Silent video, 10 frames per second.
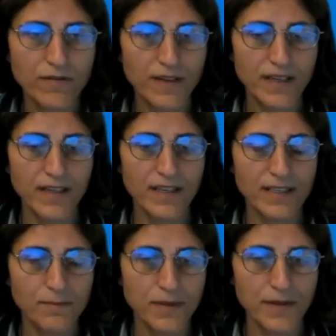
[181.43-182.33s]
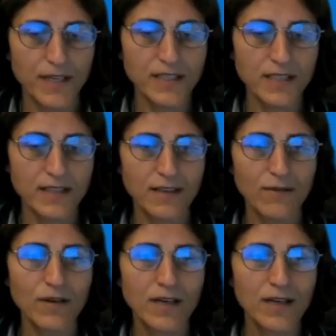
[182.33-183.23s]
very
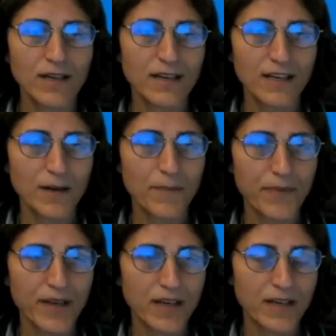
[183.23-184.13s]
aspirational um, uh,